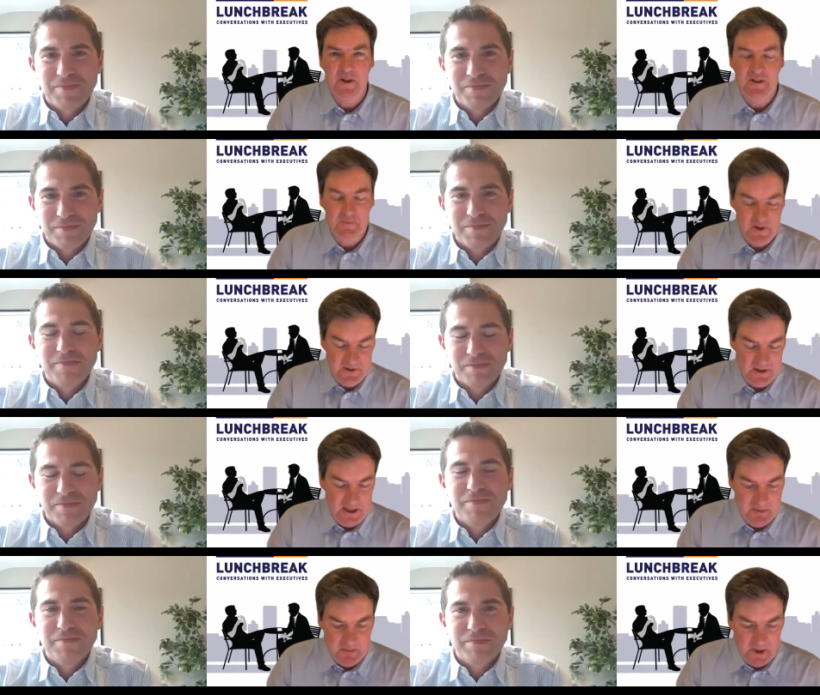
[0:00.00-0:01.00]
Speaker 1: want want to
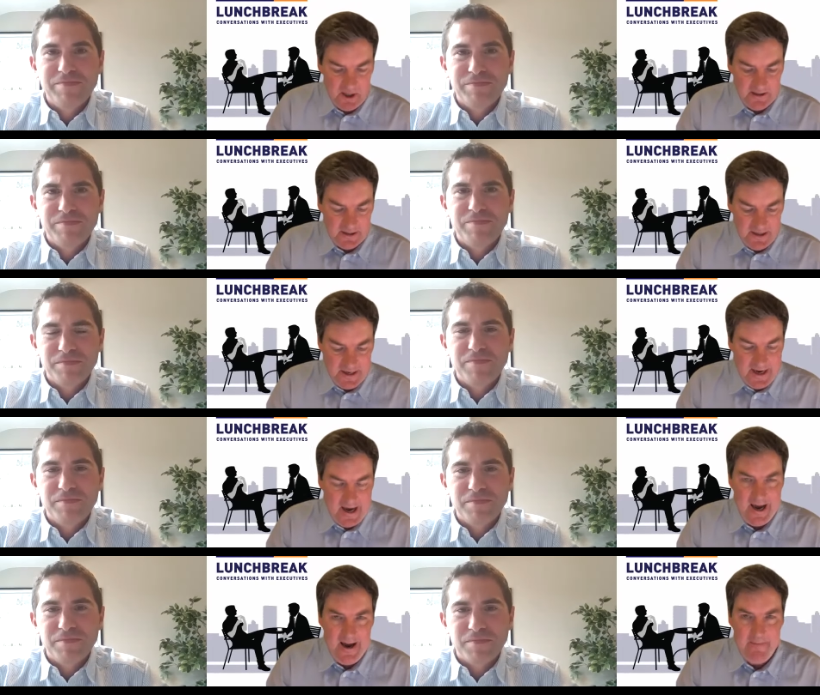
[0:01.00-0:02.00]
keep in mind.
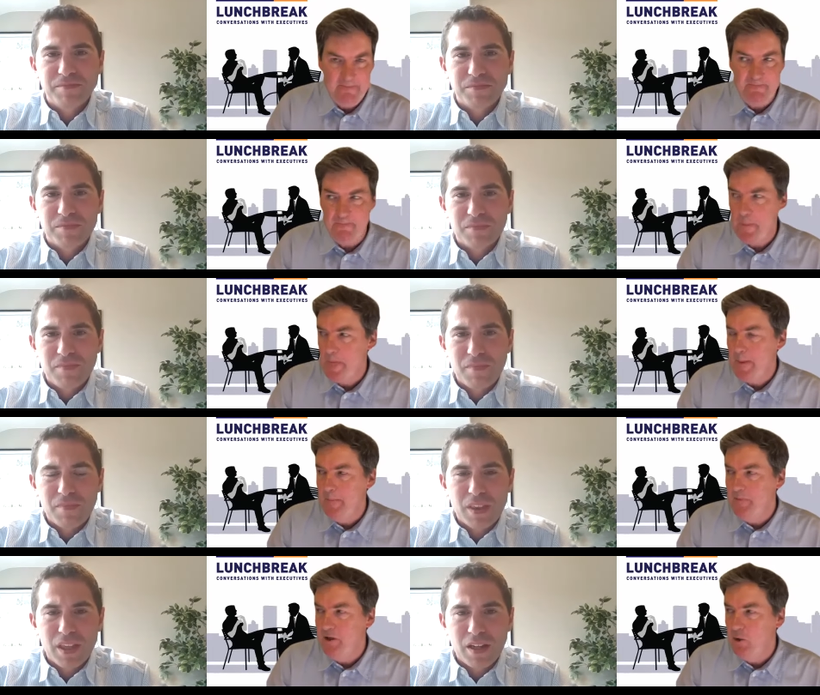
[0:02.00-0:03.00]
Um,
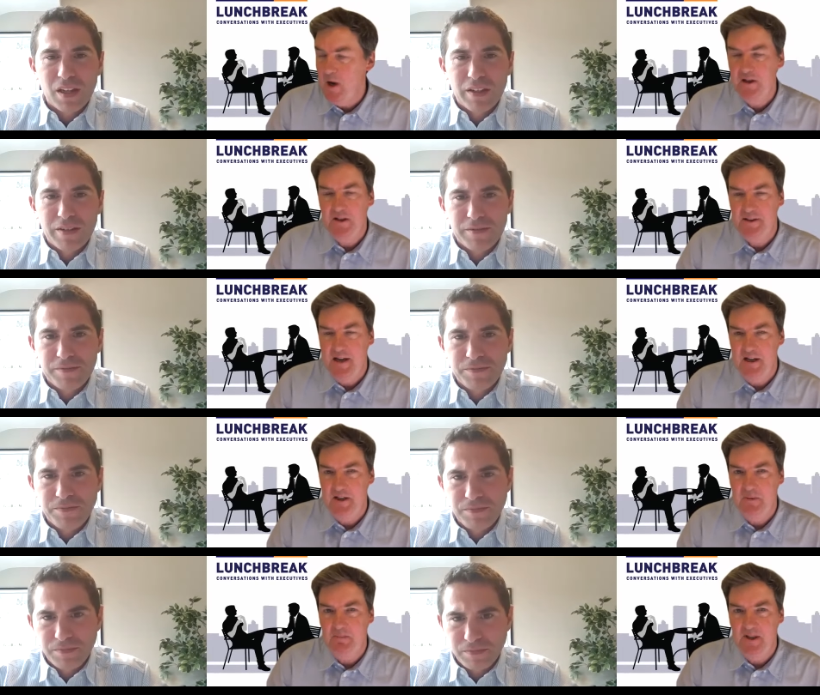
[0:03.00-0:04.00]
you know, whether you're selling
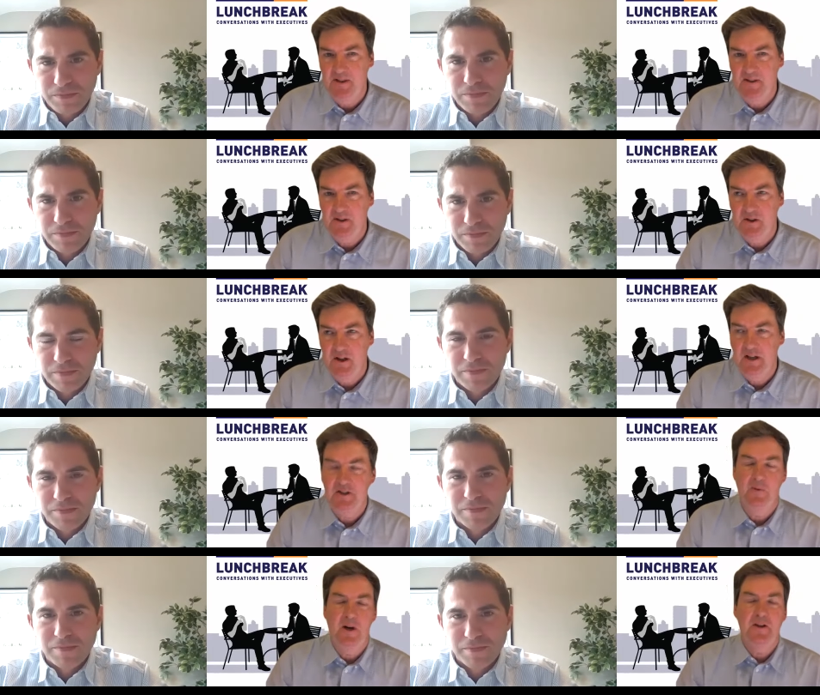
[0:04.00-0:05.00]
your business or not,
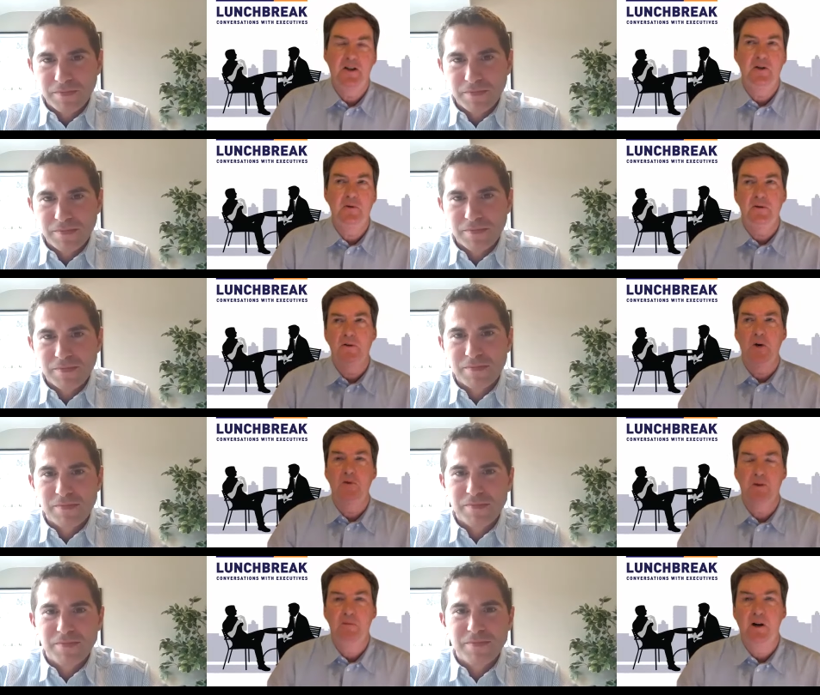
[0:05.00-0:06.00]
or whether you go
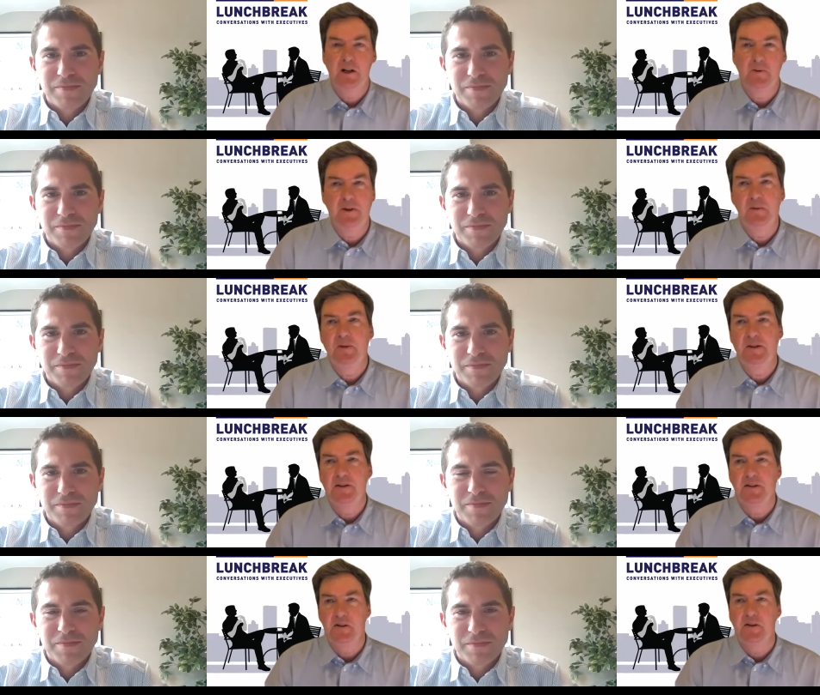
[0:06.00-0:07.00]
to market with the
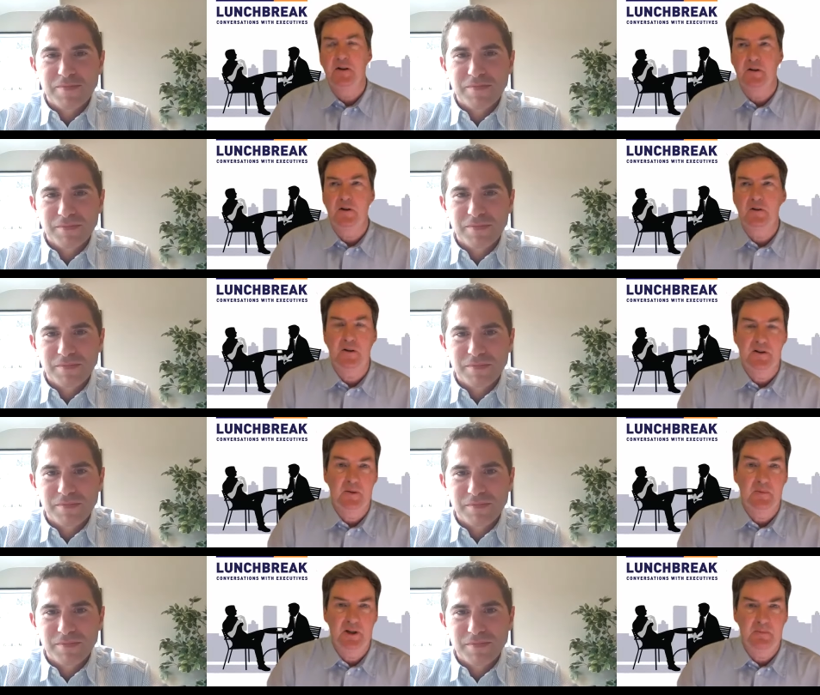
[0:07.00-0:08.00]
business or, or, or
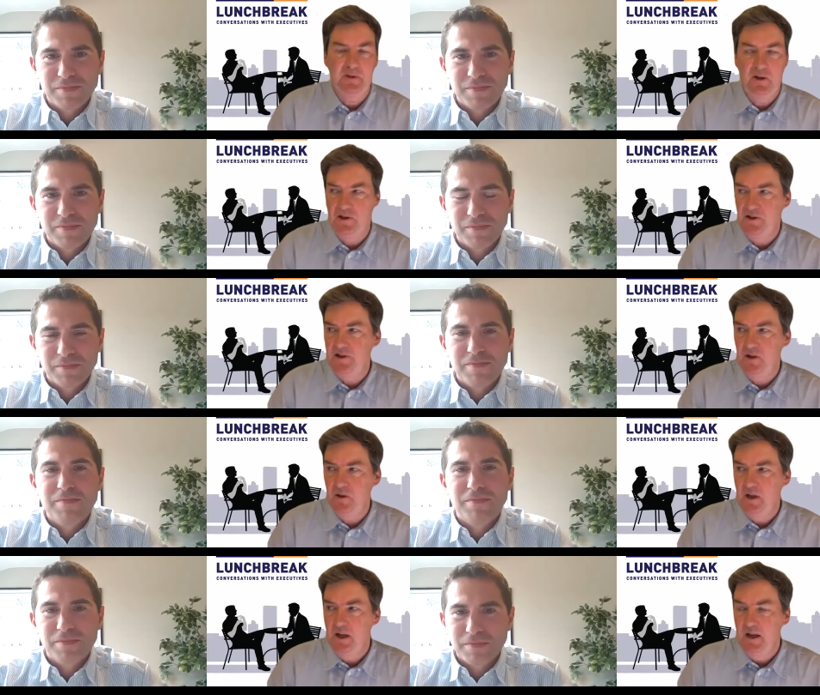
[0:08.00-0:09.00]
somebody approaches you,
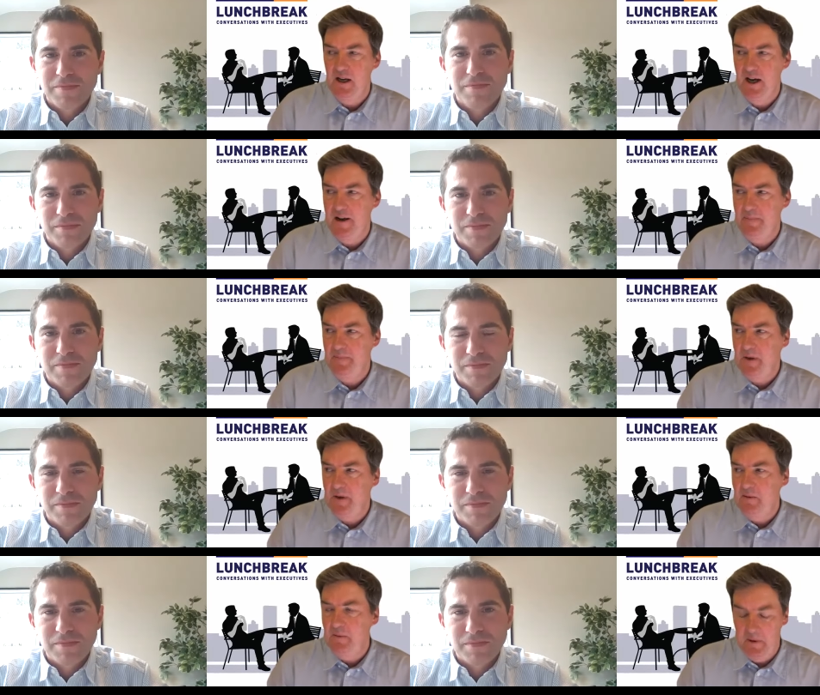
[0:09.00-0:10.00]
um,
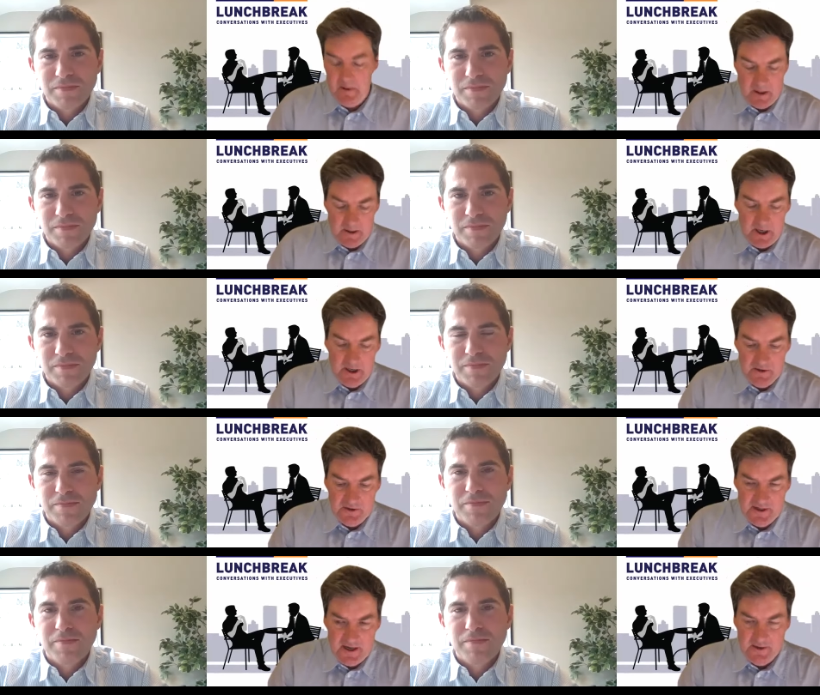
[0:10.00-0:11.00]
I
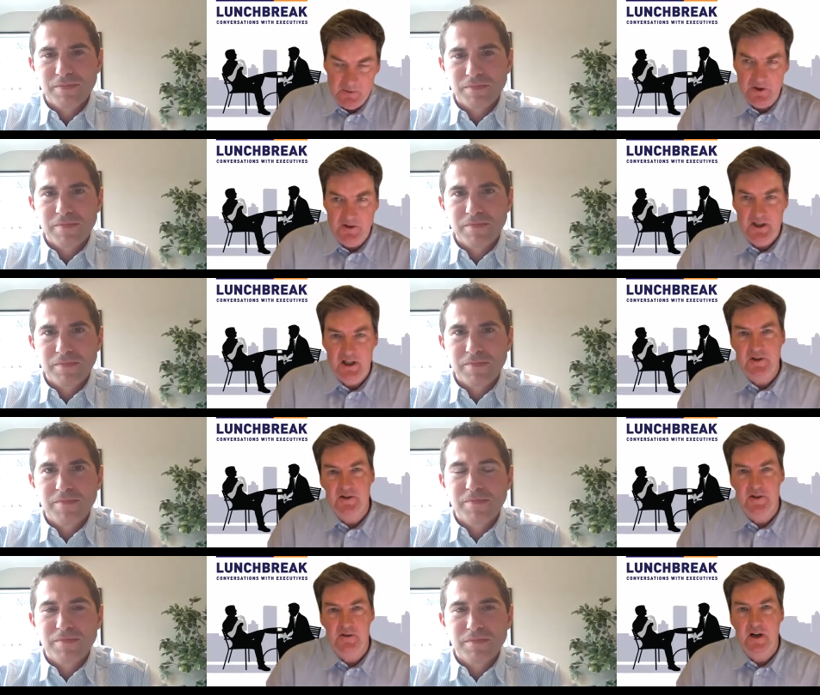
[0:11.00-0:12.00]
understand that one of the
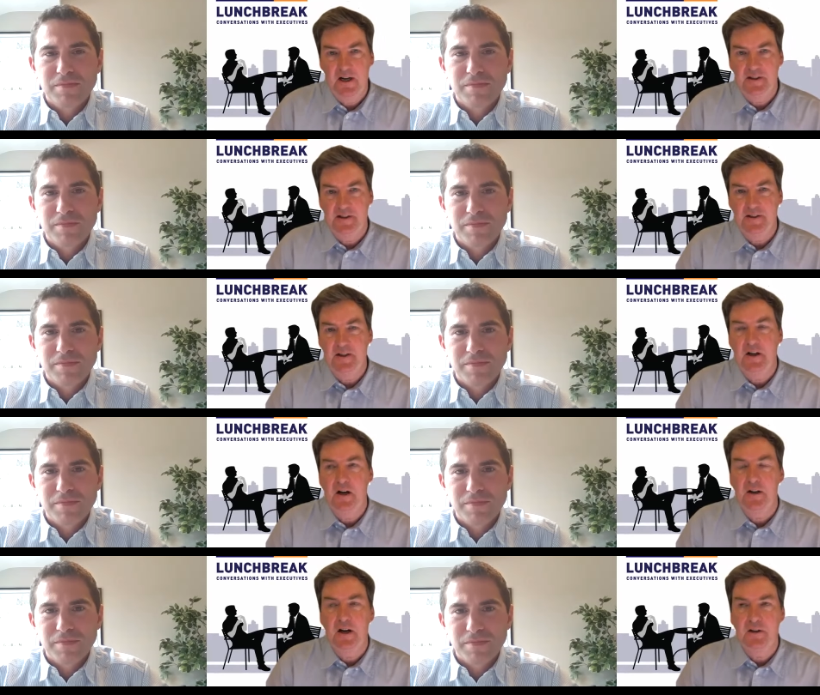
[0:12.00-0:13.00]
issues that arises
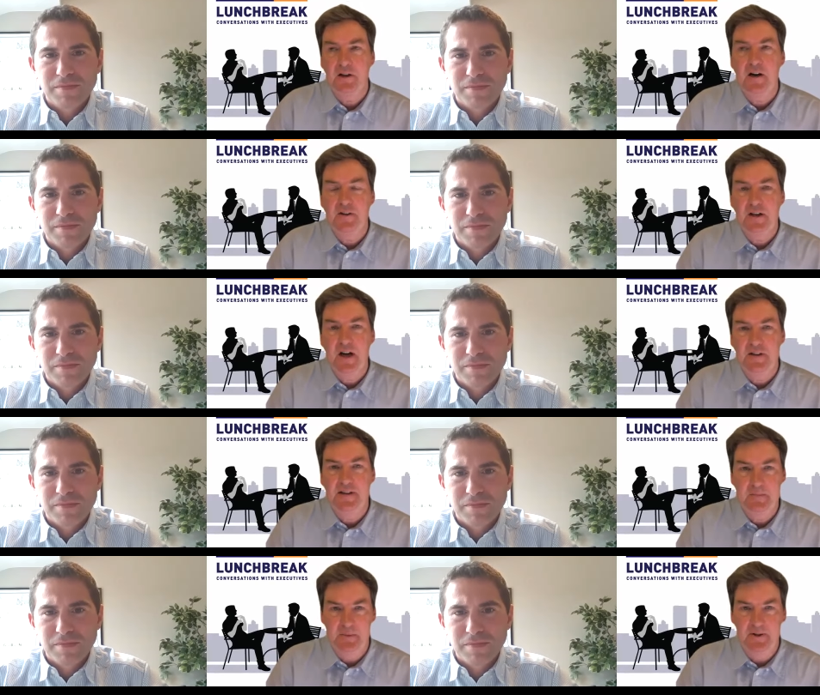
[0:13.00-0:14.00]
are, are, are, the kind of
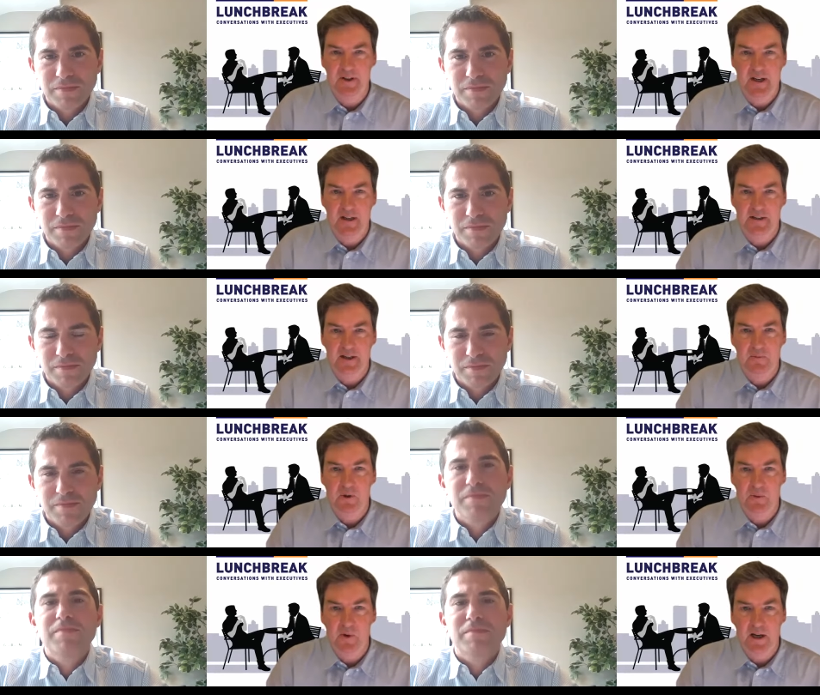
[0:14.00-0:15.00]
simple things in
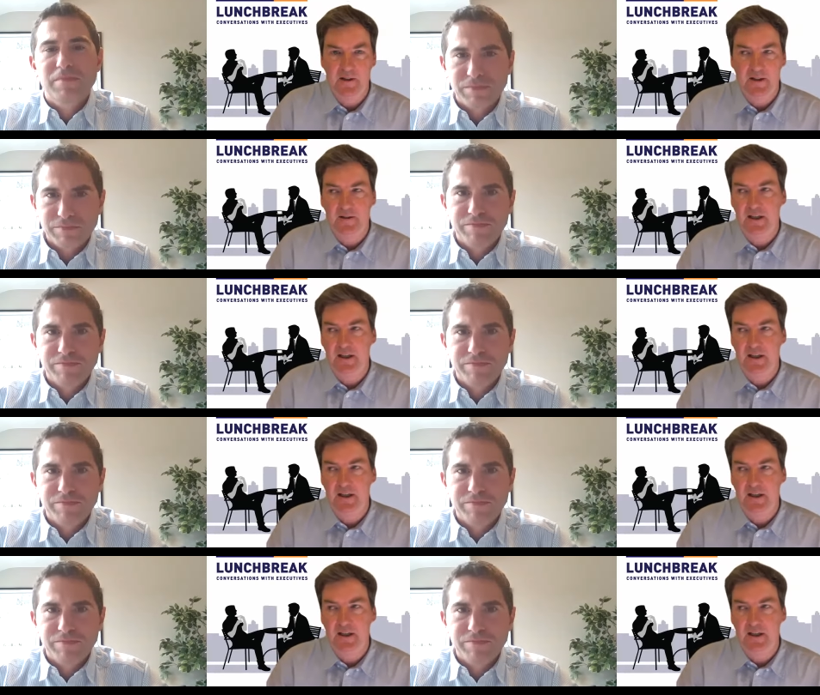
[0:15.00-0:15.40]
one way that